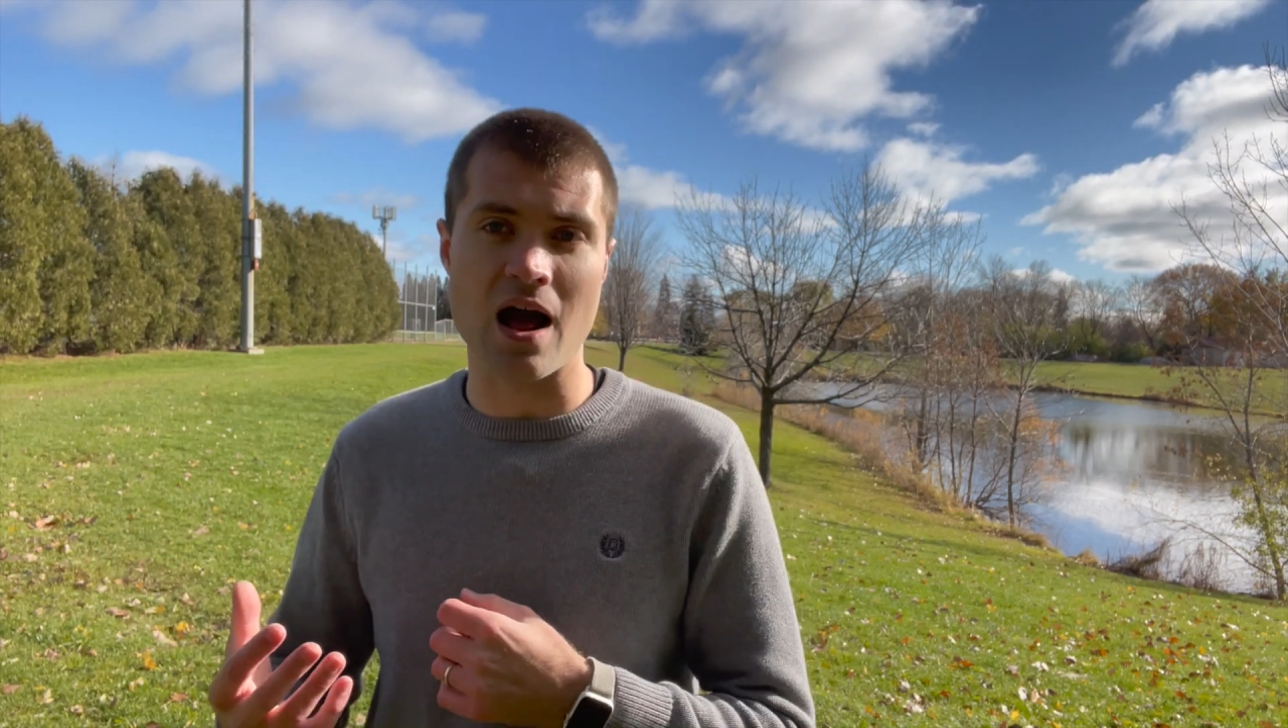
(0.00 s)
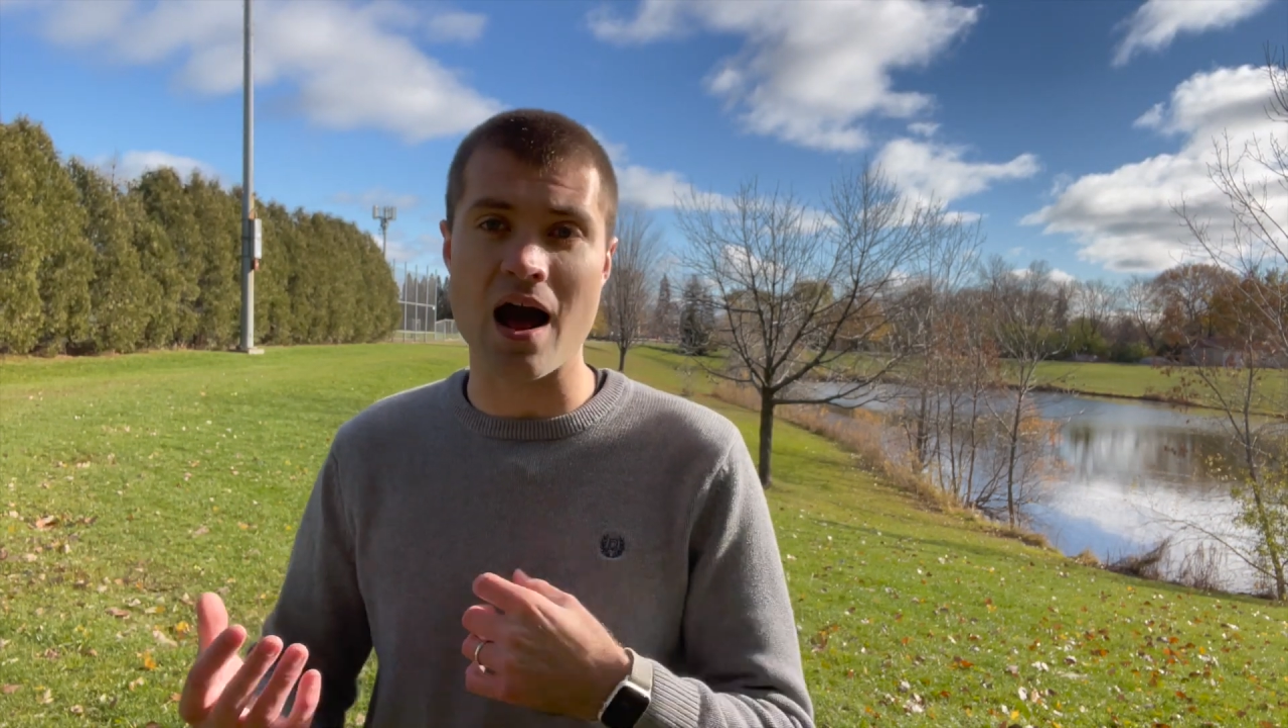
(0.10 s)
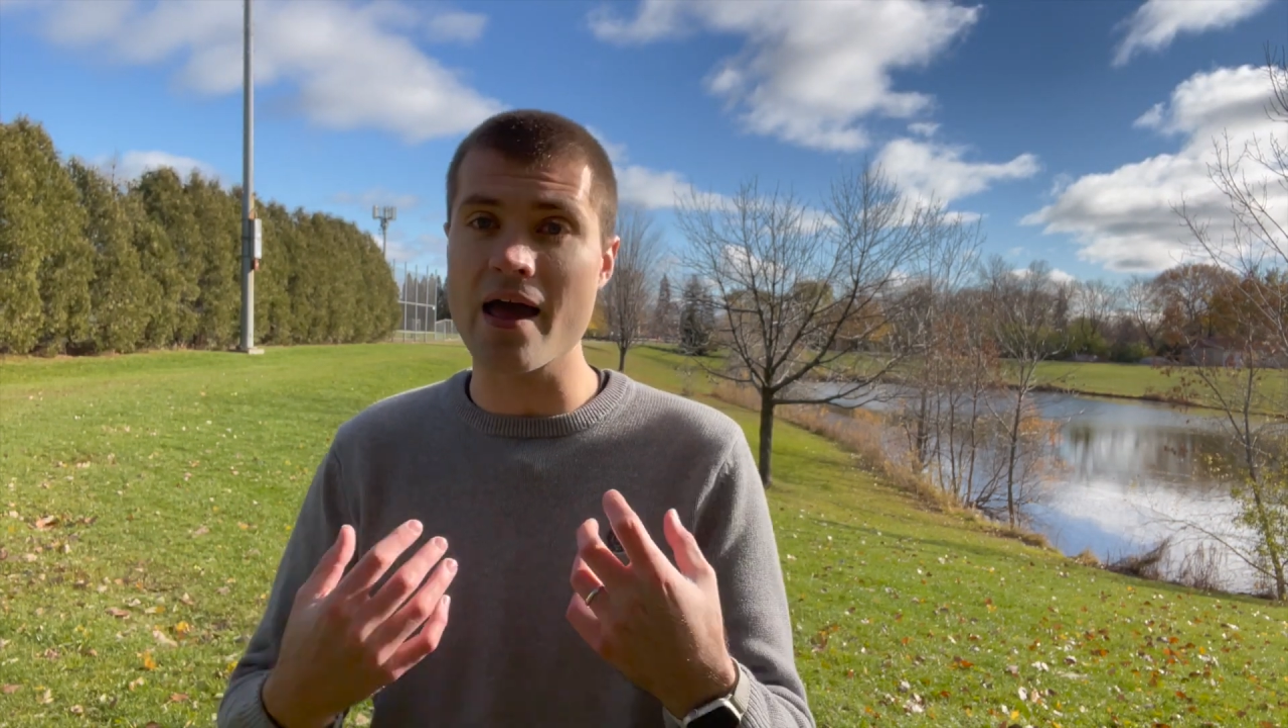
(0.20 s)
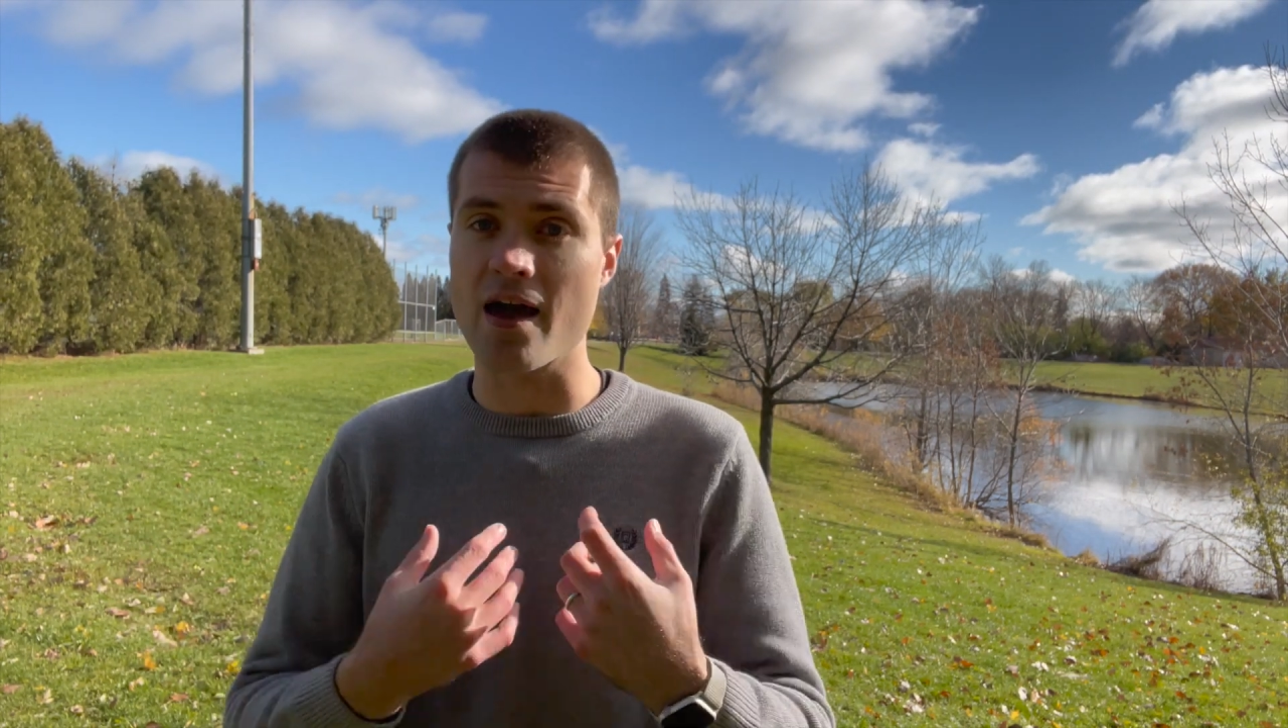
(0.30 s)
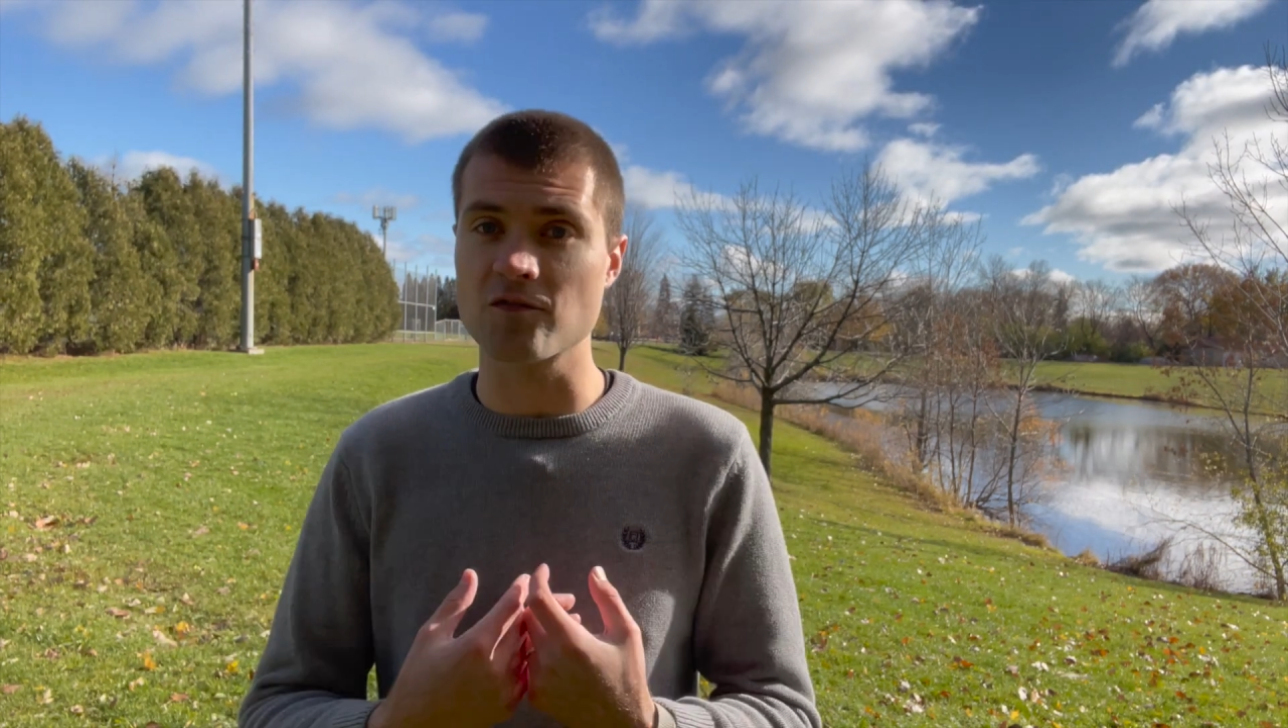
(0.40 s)

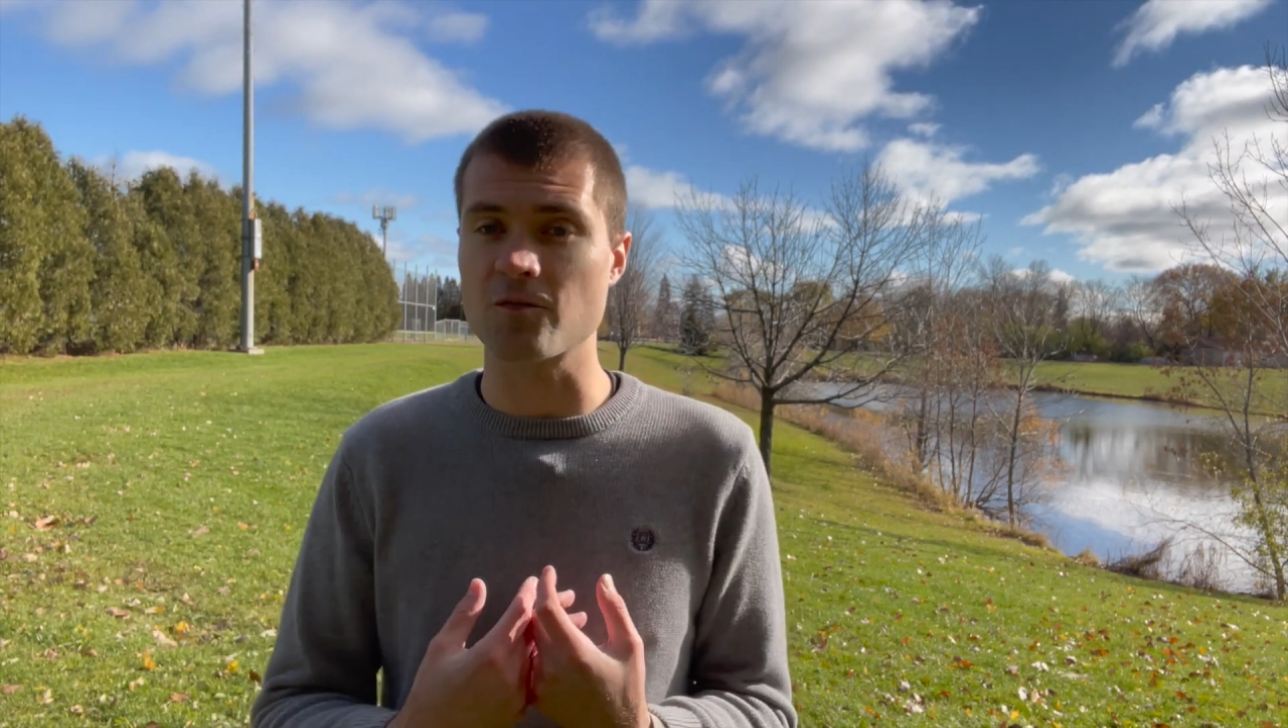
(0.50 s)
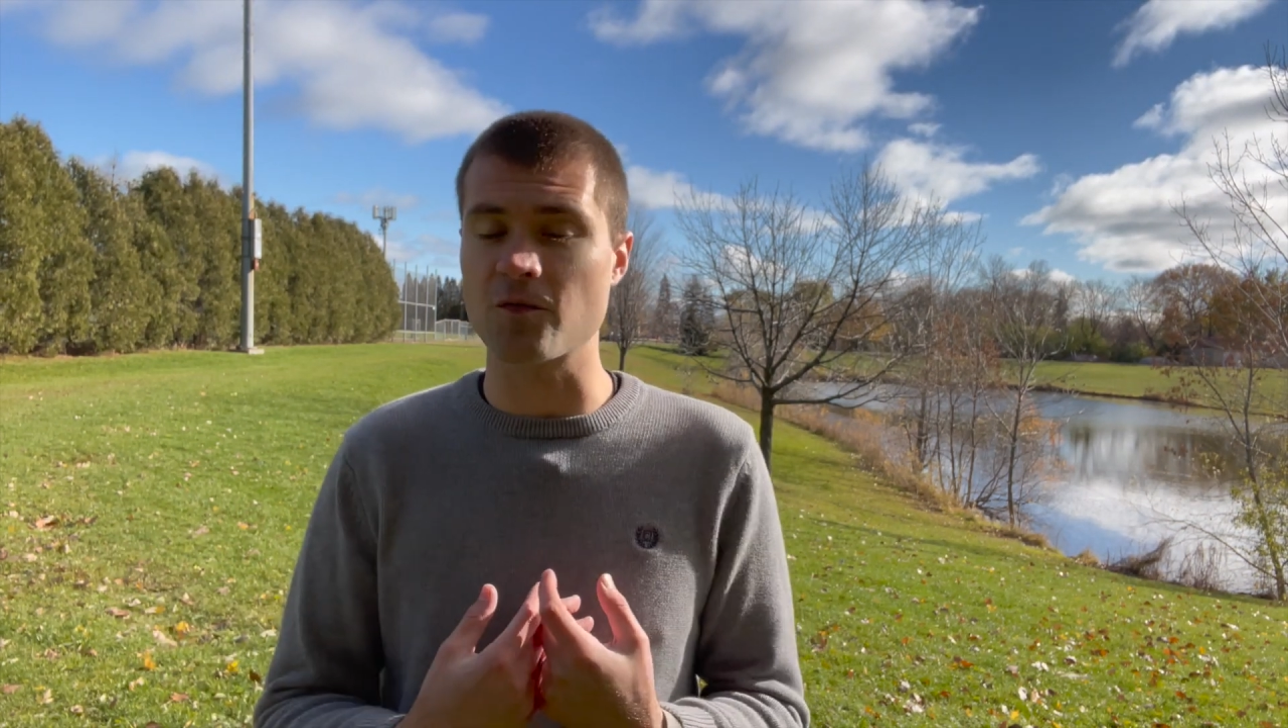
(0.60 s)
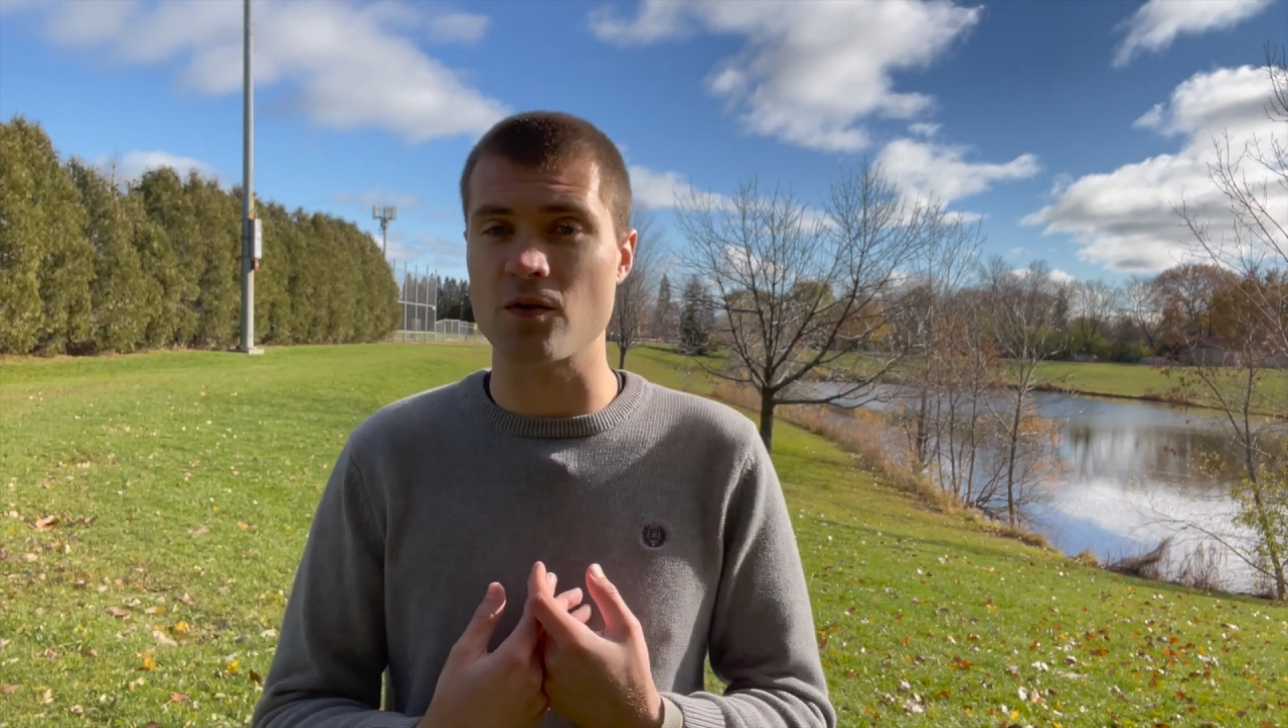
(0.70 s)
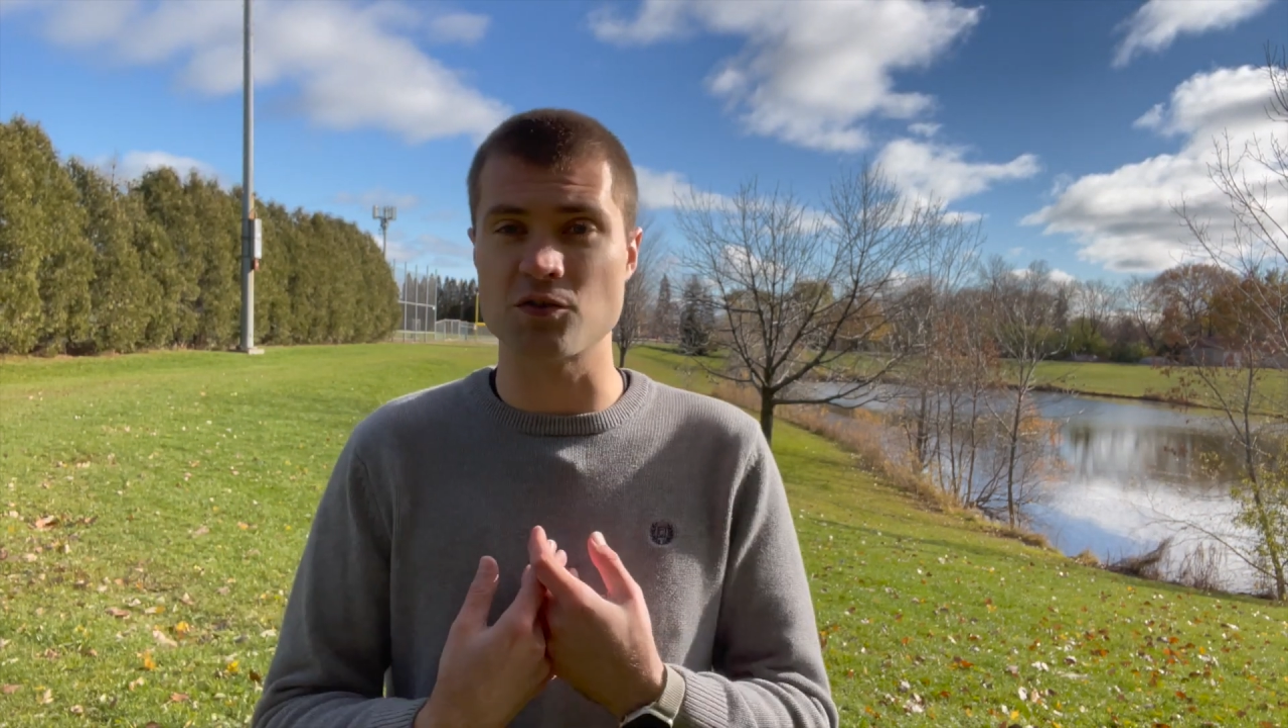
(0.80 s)
I have to follow